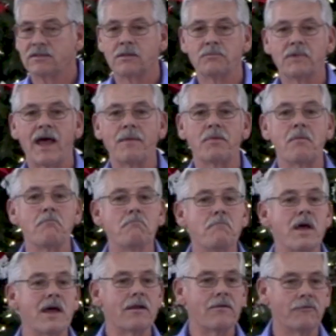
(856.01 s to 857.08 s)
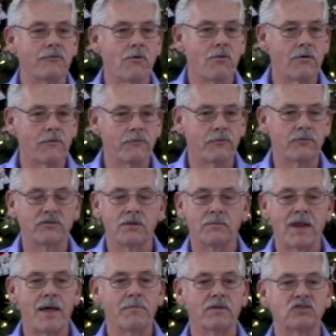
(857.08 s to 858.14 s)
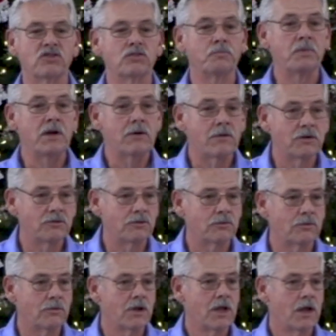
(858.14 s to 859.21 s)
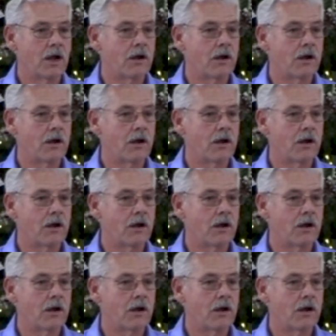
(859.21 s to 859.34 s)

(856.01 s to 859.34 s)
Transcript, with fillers: some type of metaphor for some type of spiritual